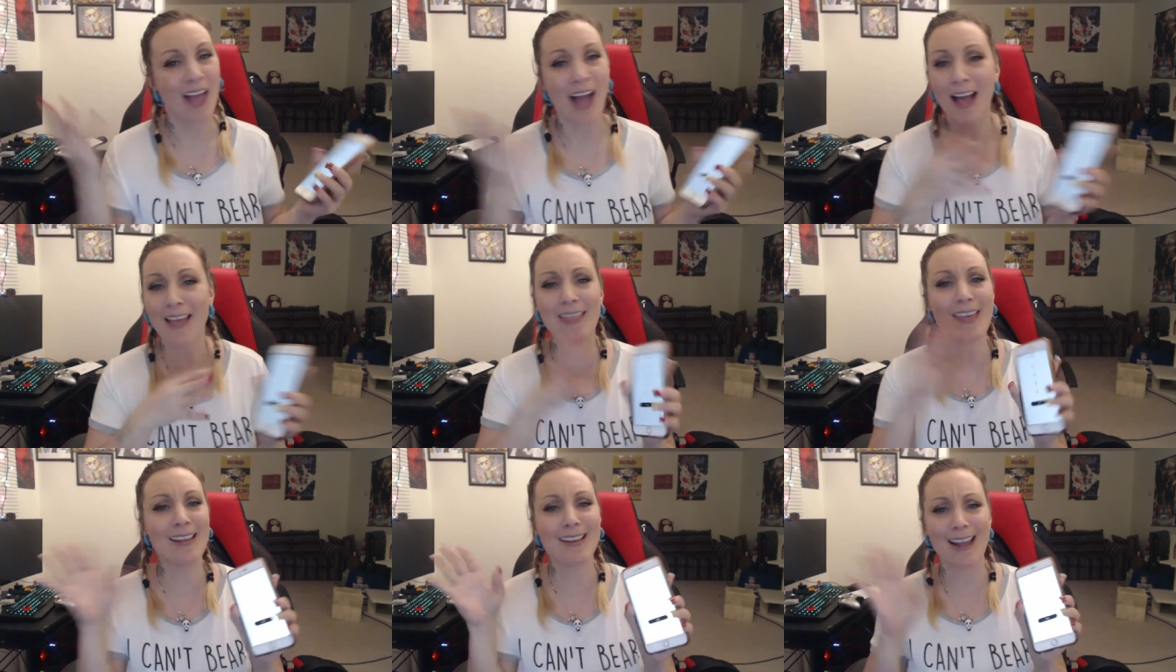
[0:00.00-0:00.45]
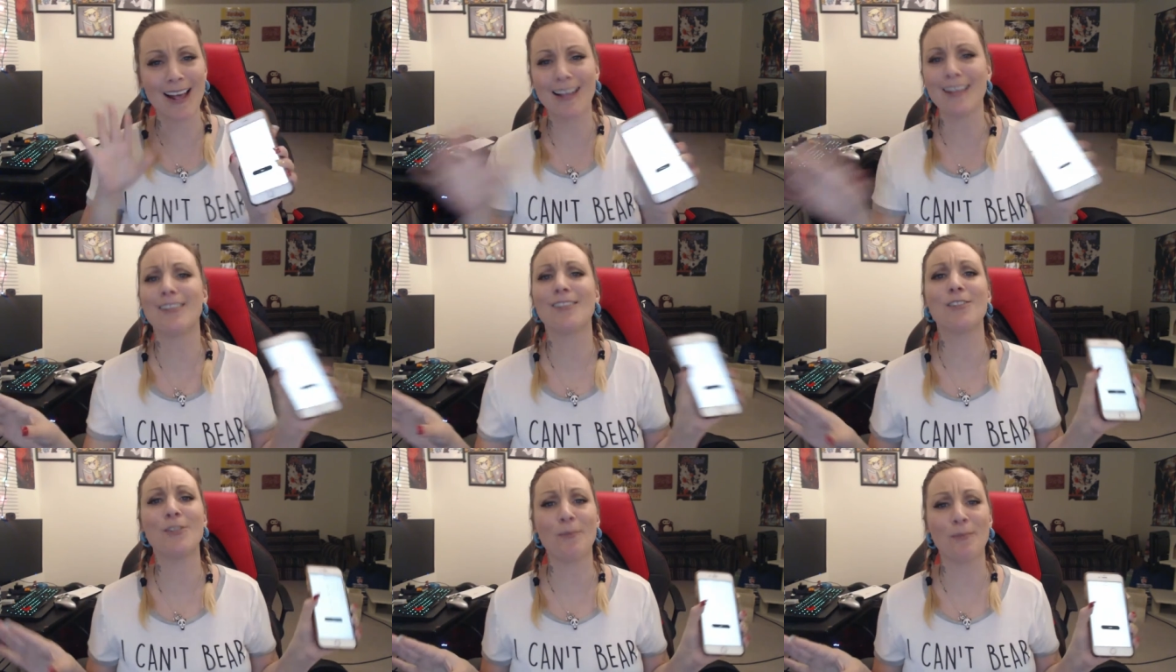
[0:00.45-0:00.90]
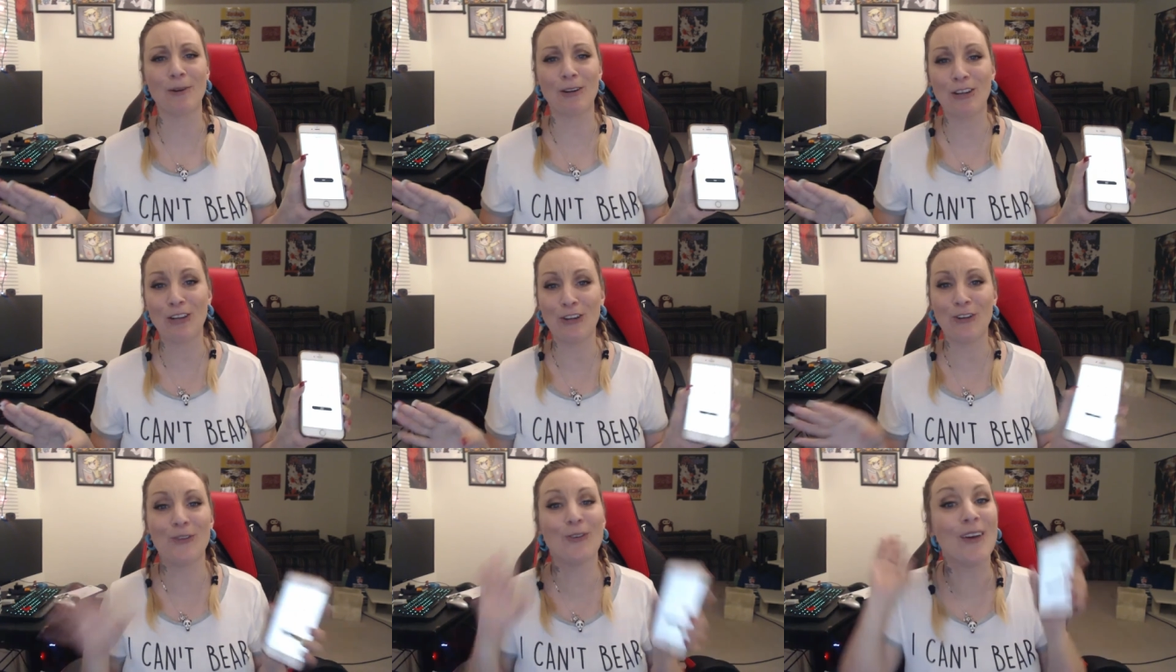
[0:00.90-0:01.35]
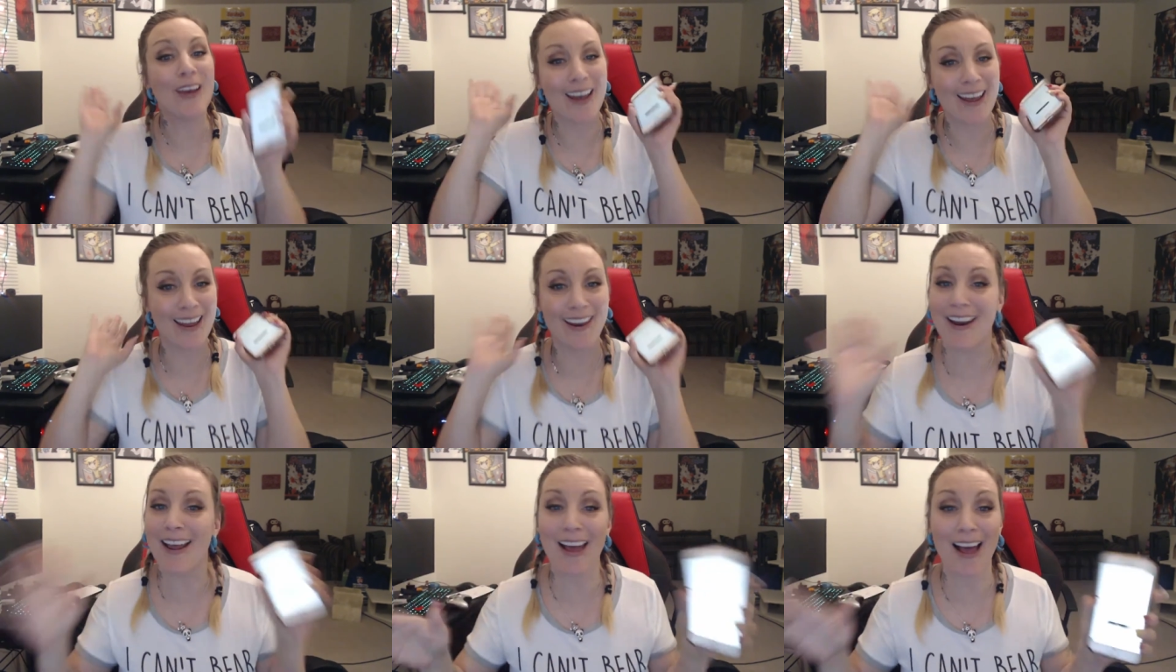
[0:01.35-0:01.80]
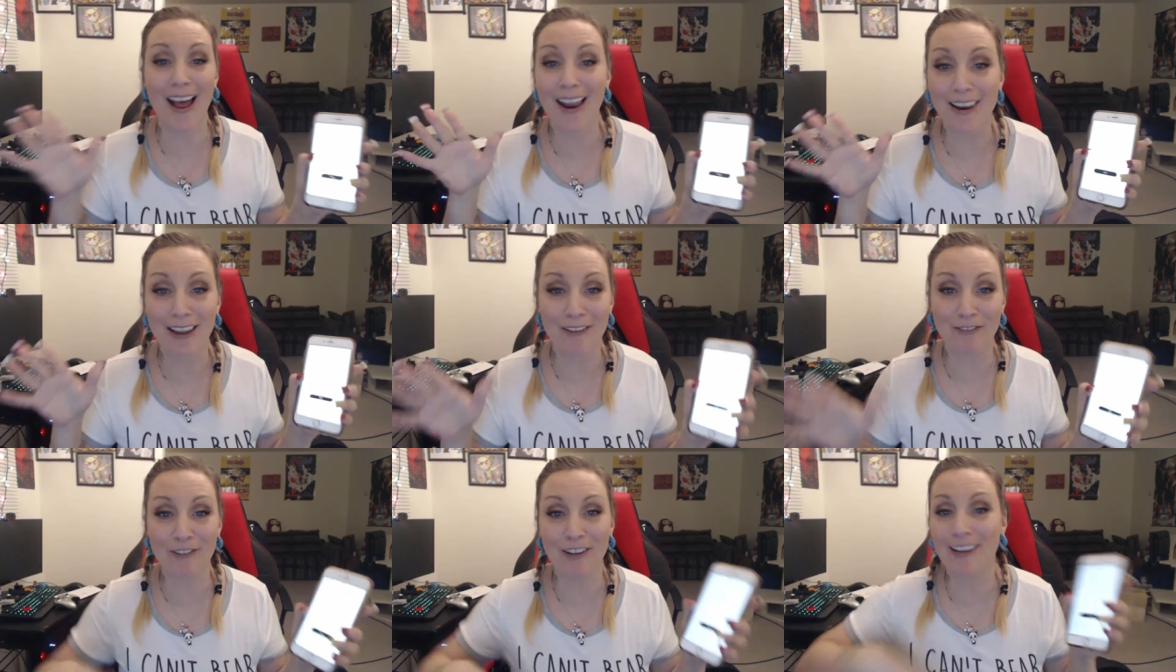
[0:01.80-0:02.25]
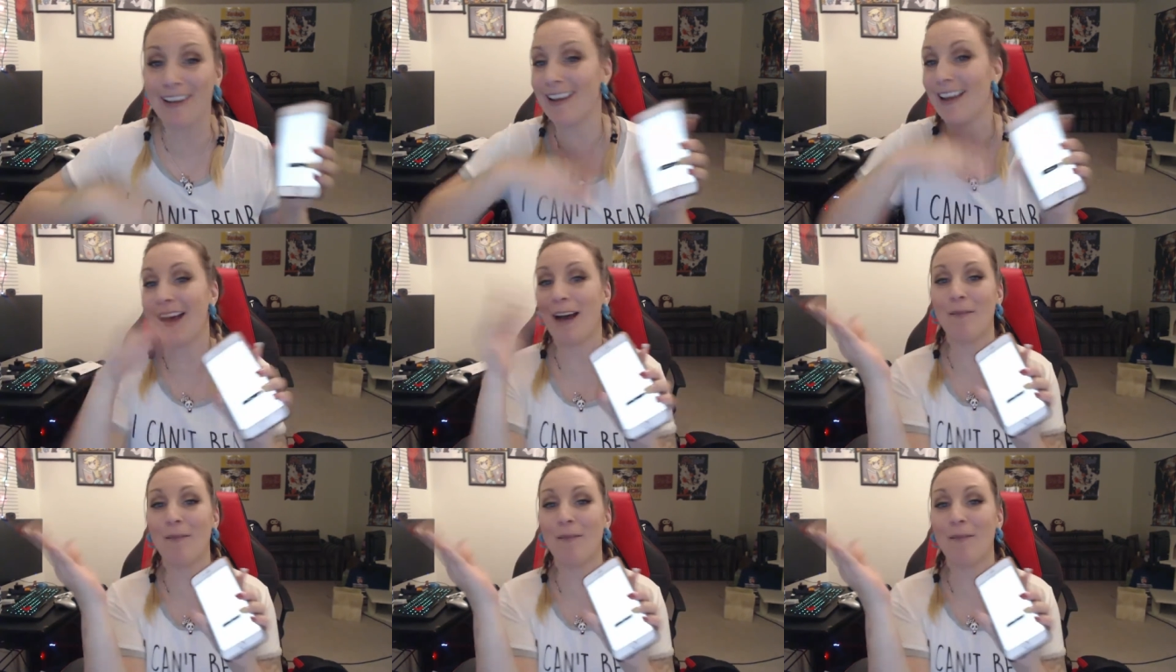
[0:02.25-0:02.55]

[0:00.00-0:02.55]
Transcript: I think that is super cute and I love it.